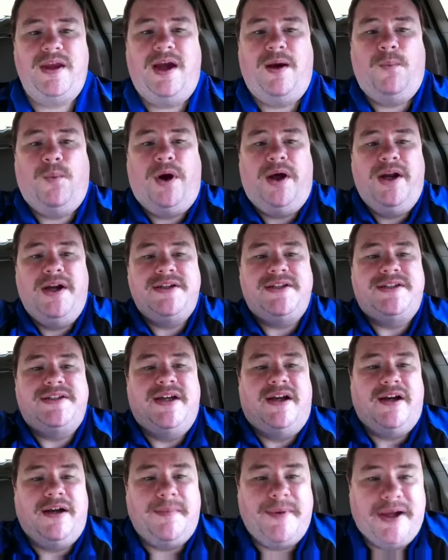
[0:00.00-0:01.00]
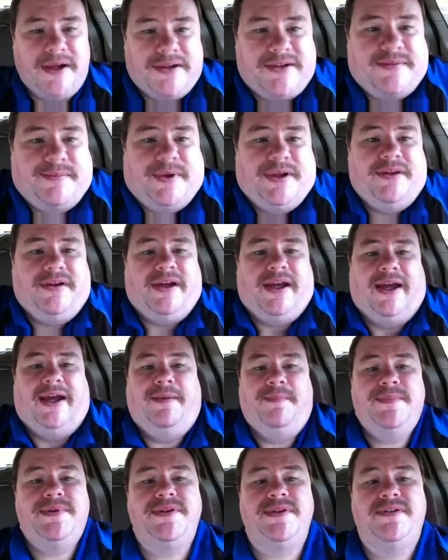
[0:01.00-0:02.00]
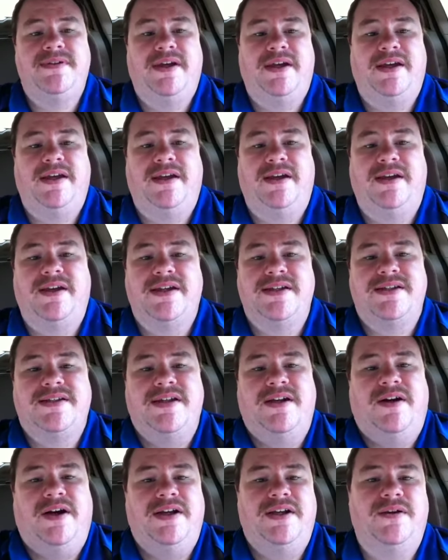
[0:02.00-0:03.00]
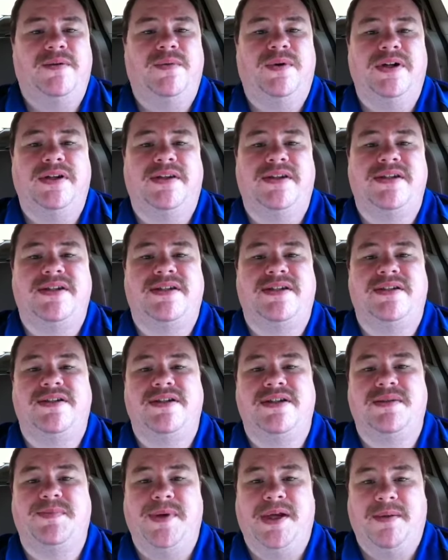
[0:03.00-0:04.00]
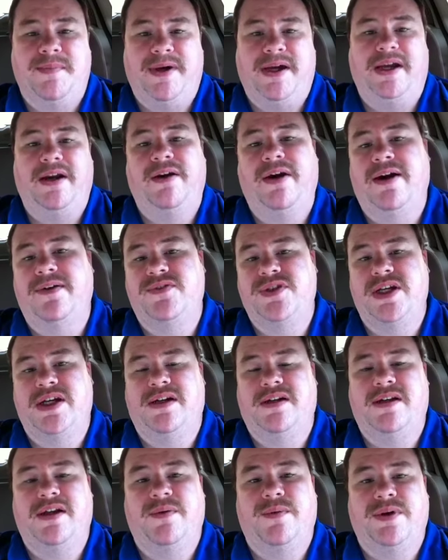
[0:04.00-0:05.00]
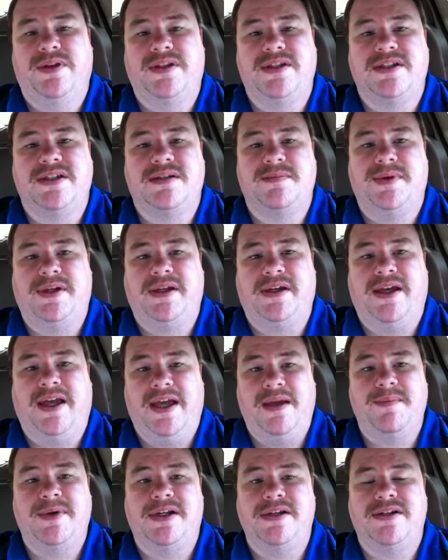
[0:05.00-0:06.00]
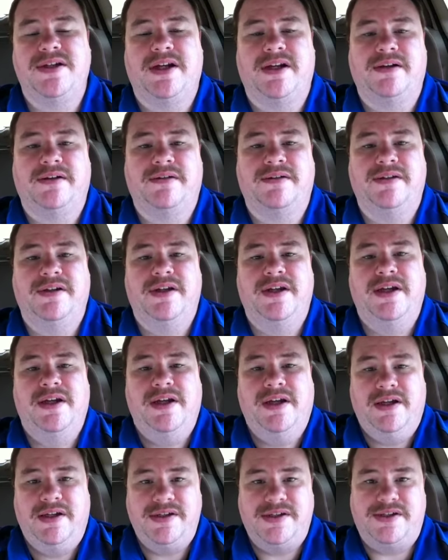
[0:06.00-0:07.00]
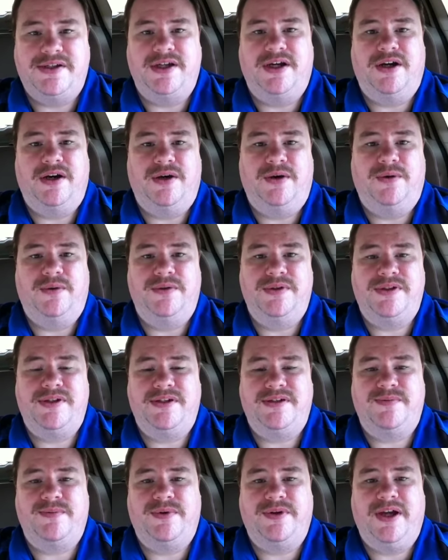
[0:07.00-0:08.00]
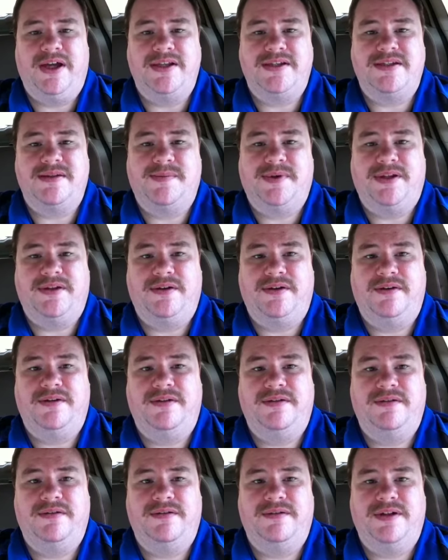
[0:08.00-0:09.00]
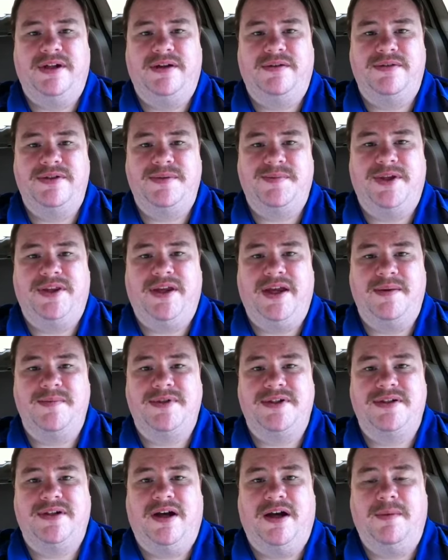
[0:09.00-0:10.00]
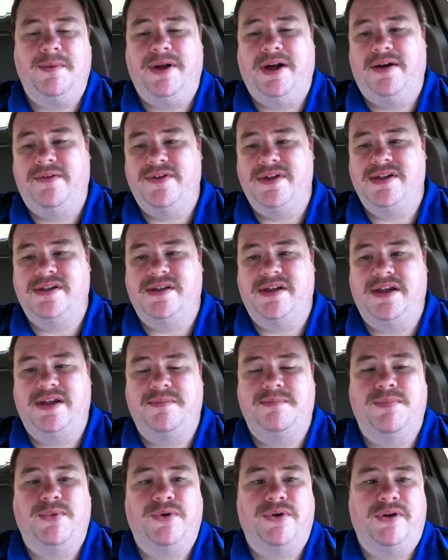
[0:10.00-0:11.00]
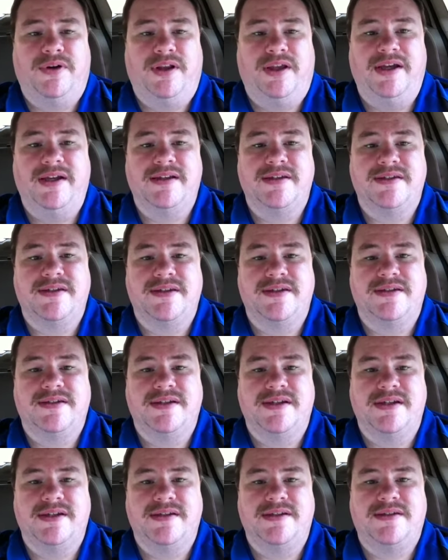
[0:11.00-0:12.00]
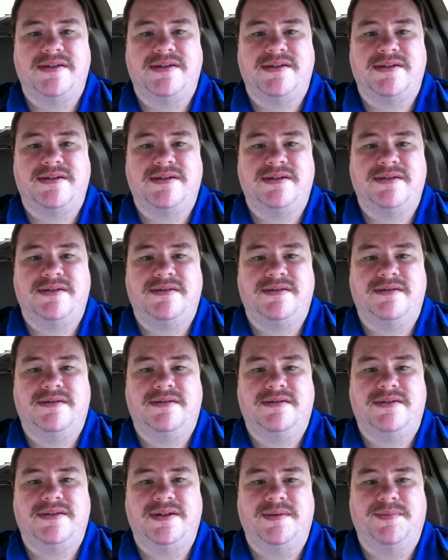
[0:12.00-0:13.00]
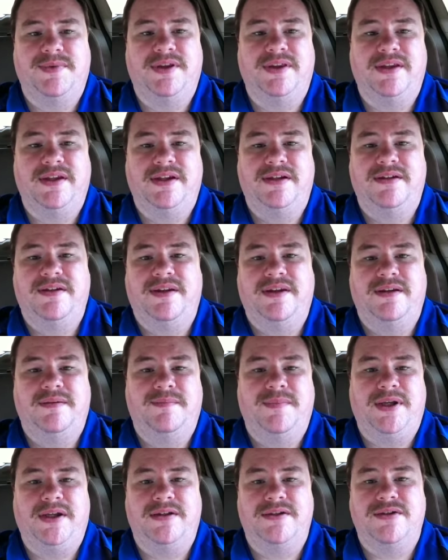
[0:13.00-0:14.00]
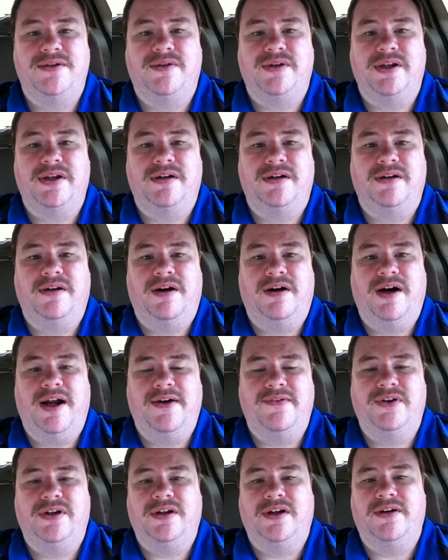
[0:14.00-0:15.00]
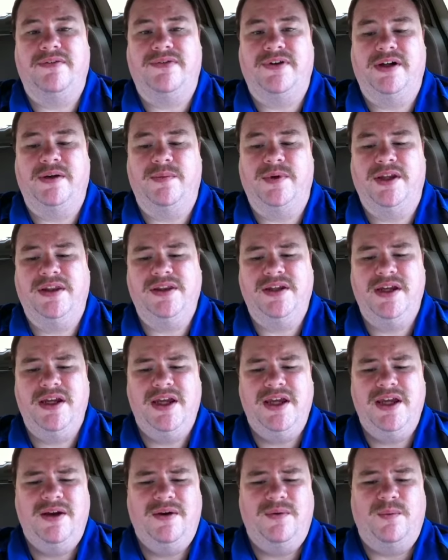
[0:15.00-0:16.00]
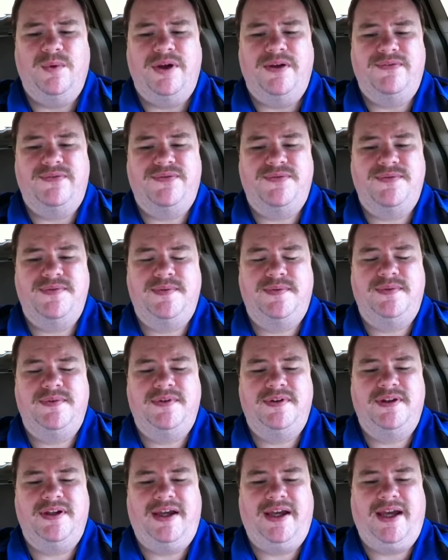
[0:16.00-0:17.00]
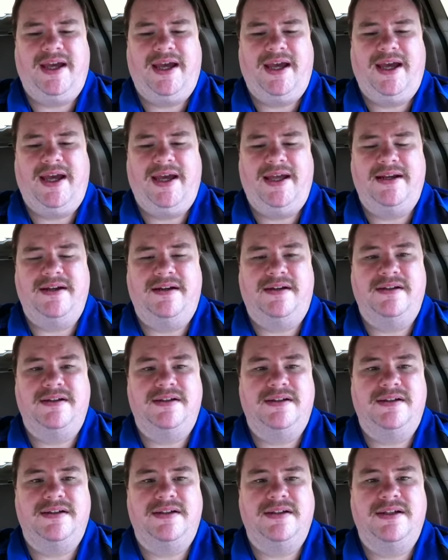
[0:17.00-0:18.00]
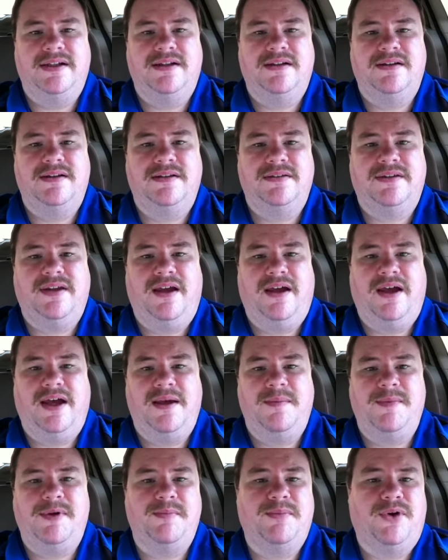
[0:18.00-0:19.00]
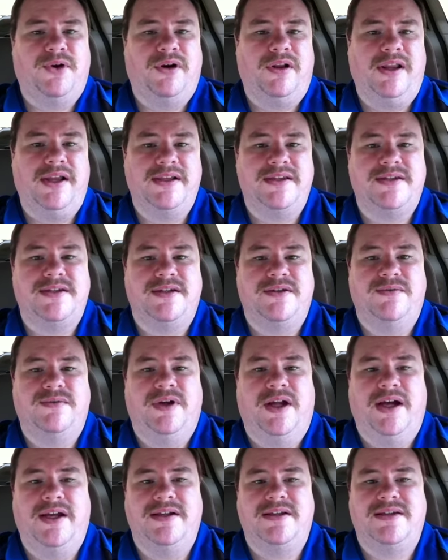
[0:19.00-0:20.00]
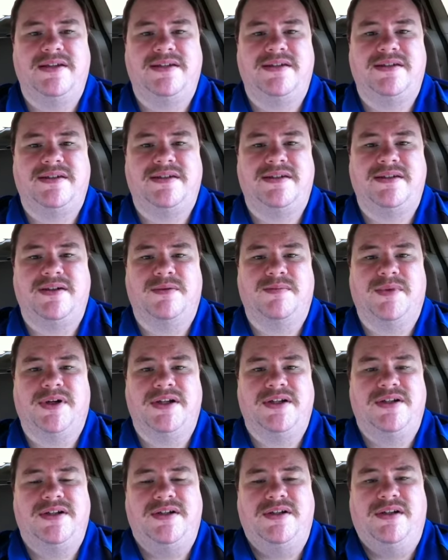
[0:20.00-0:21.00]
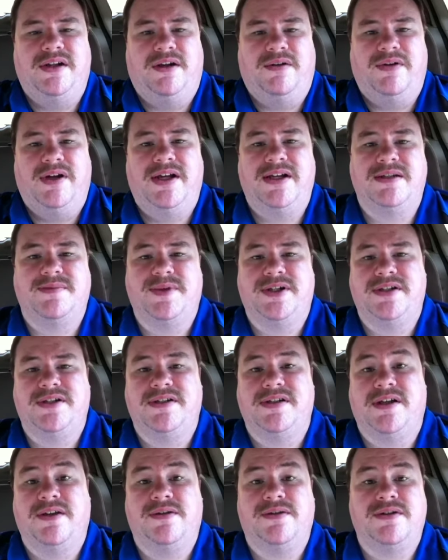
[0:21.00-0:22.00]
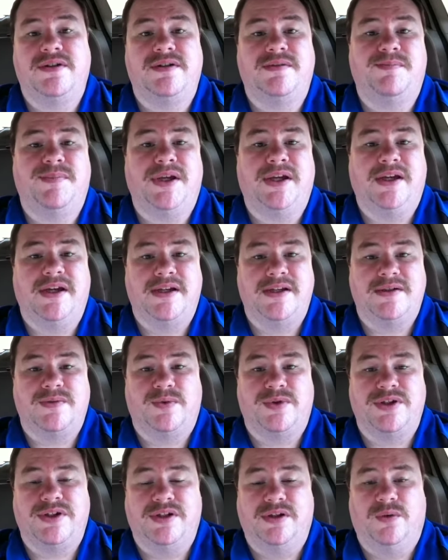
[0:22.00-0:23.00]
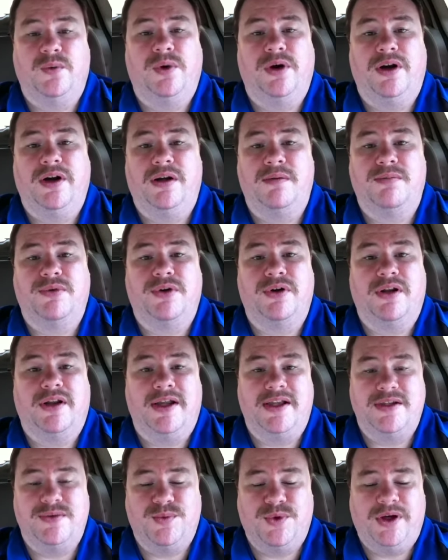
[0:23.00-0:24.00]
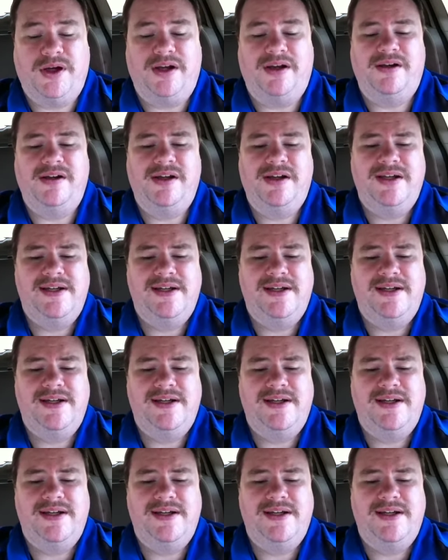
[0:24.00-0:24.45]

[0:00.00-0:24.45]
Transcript: I wanted to talk about some other games, because, I don't want this to just be a Minecraft channel. I want this to be a gaming channel. So we got some other games to talk about. Obviously, Borderlands is something that me and Julie are having a lot of fun with. We've had a little time in Borderlands 2, not so much, not as much as others, because we're still working on Borderlands 1.